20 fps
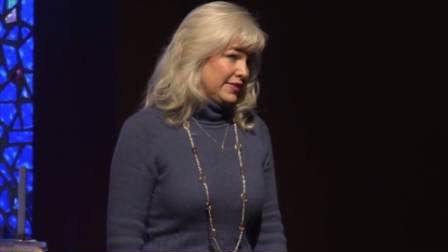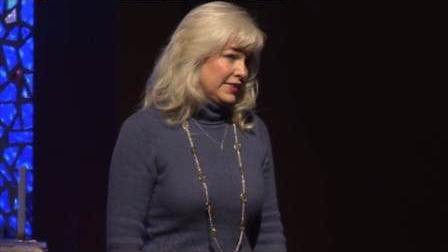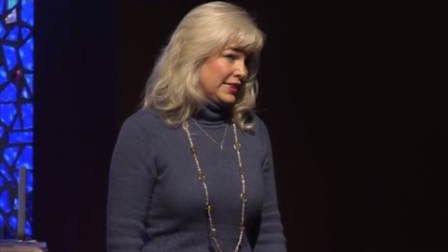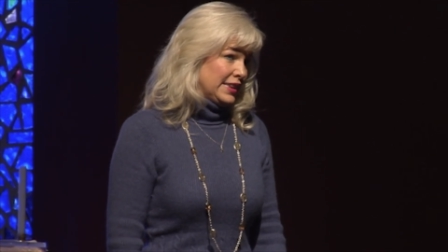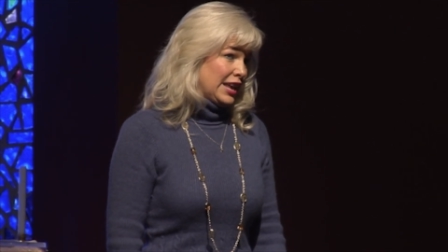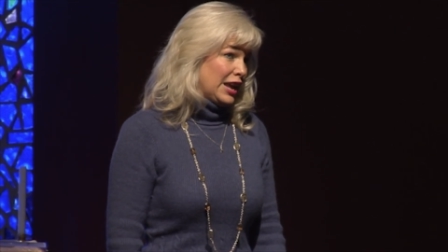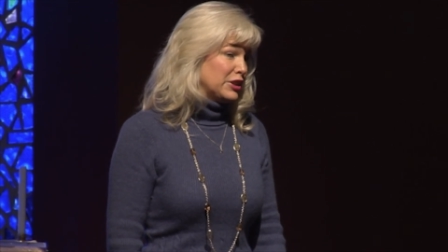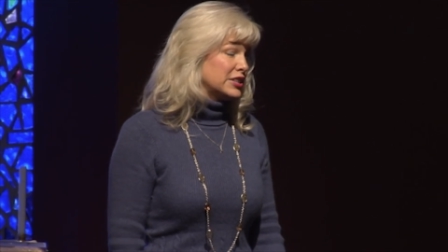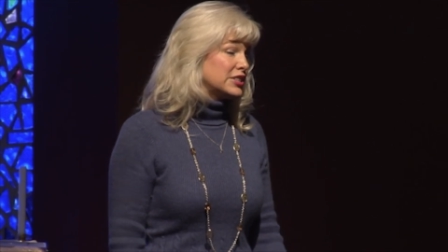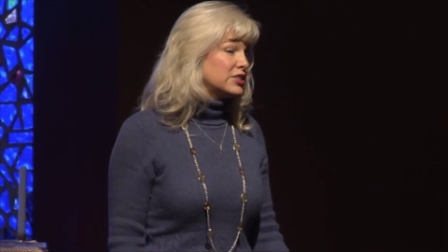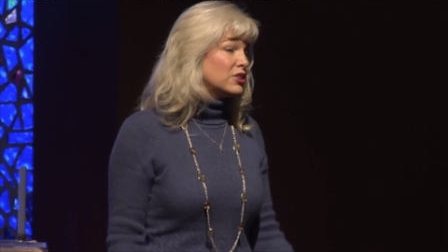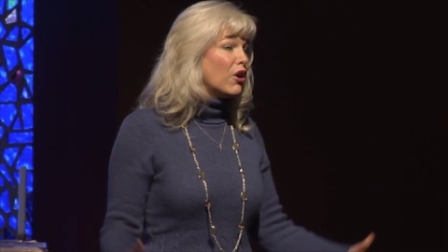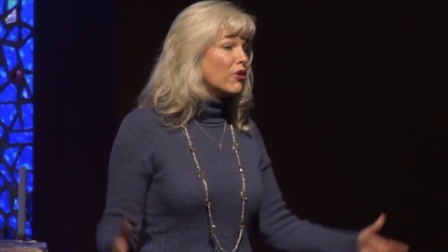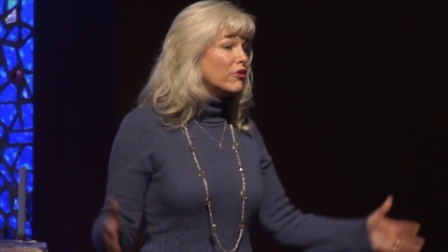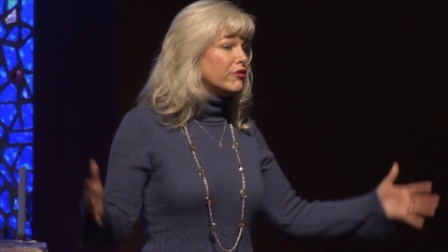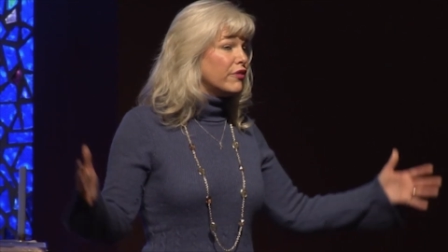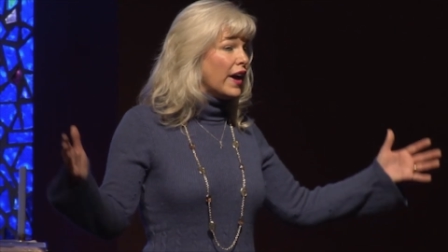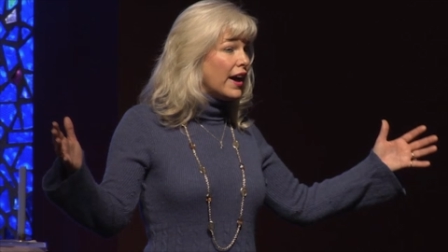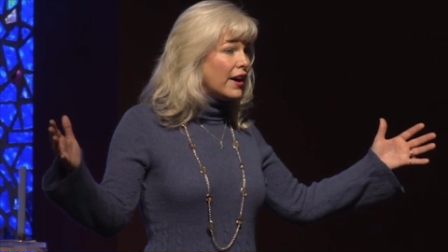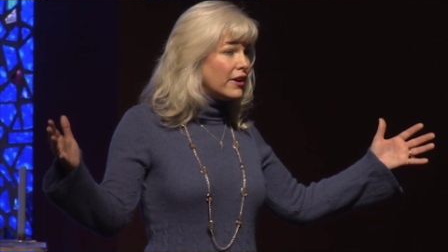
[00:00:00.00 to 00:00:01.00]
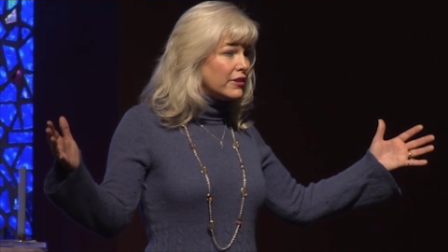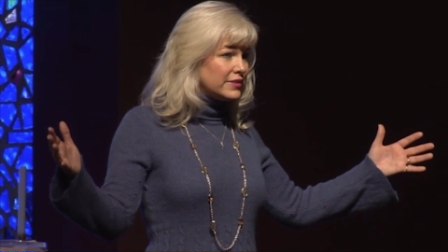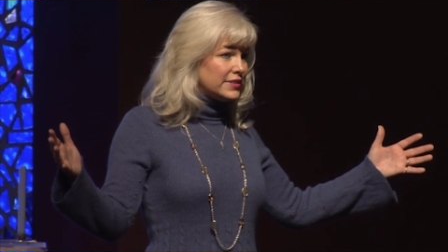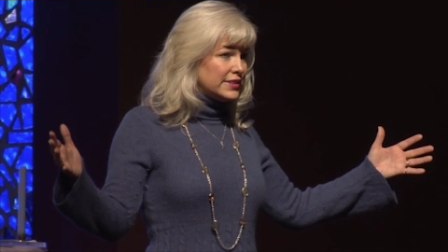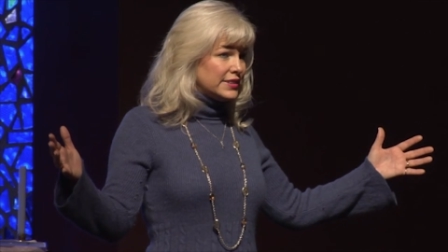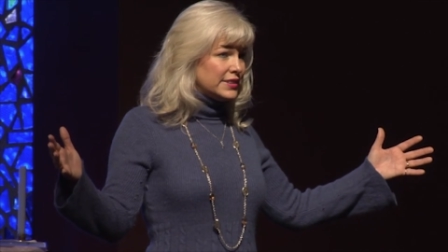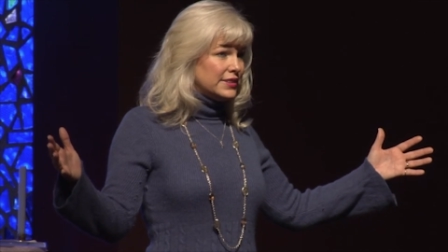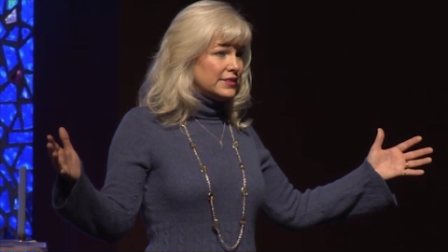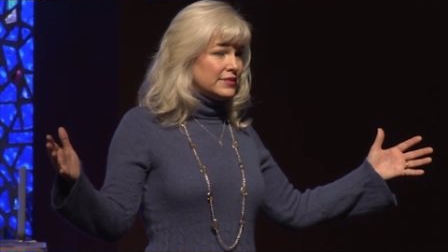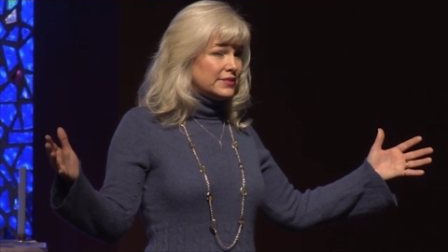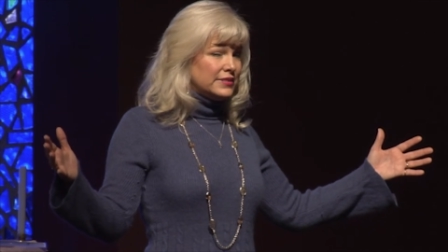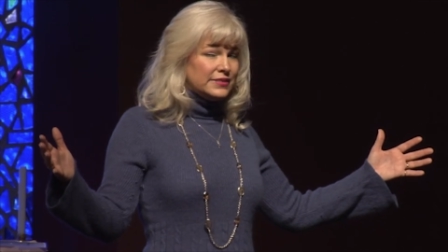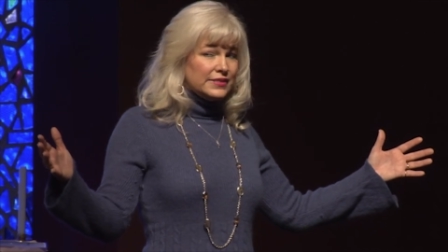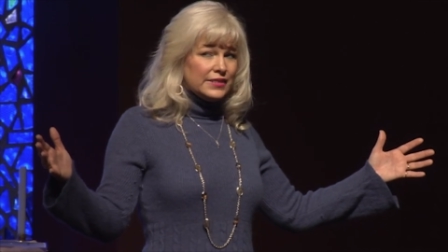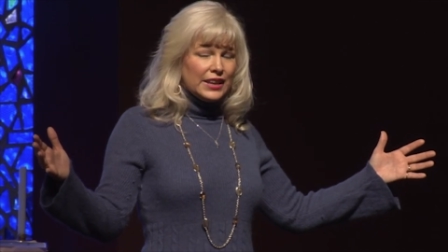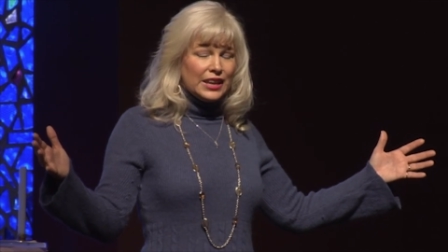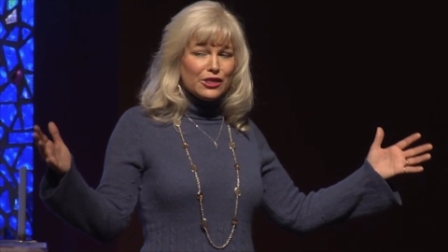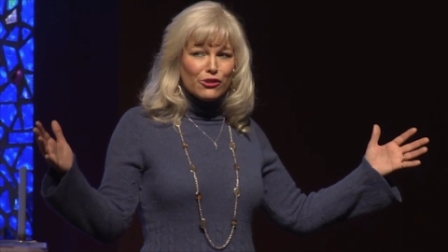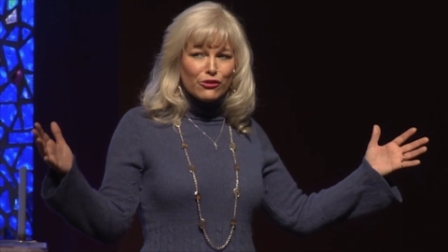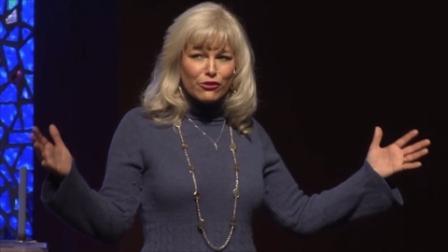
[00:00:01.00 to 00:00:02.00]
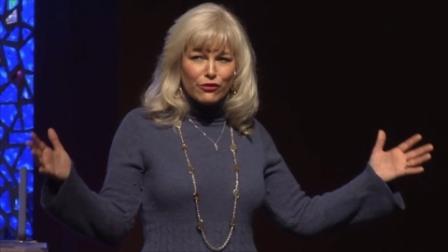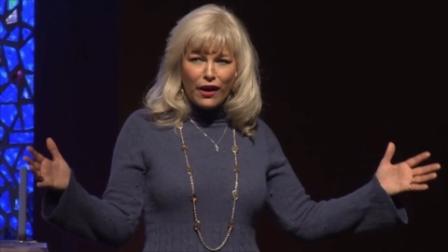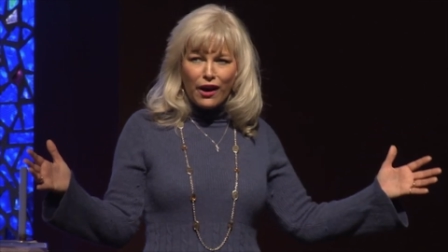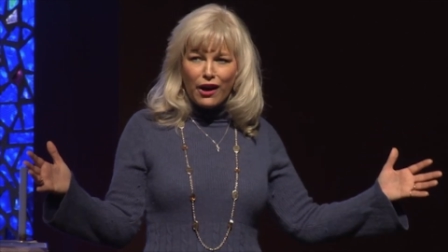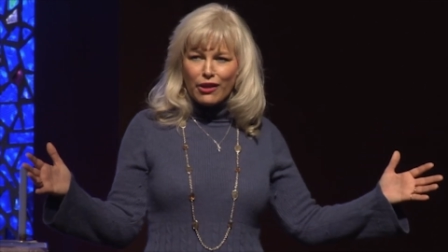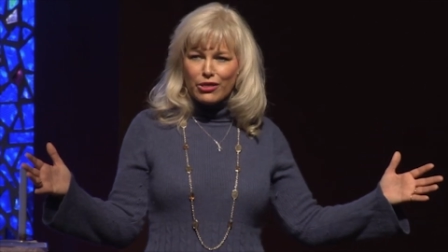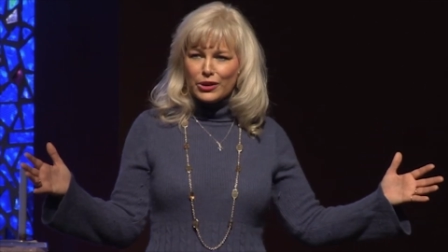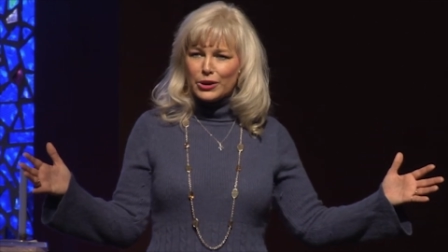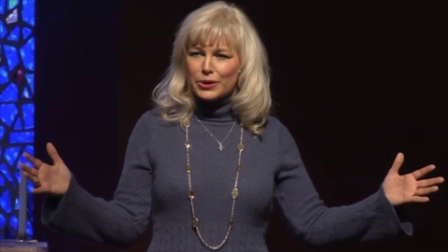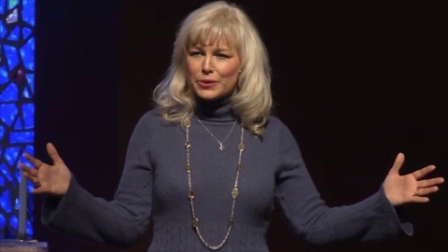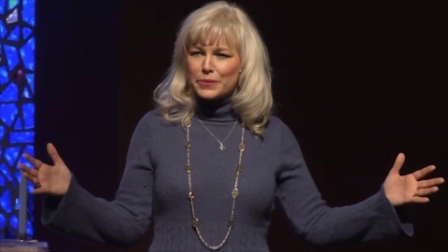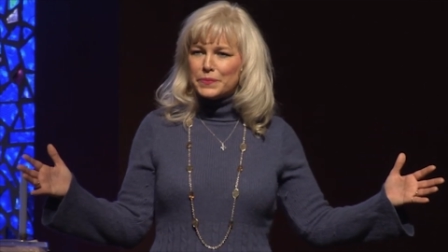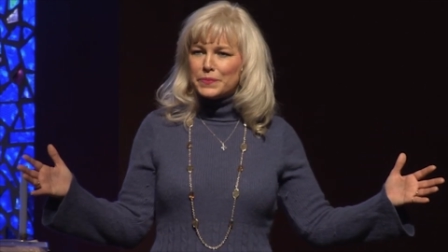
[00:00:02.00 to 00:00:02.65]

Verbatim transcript: And it's all found in the Father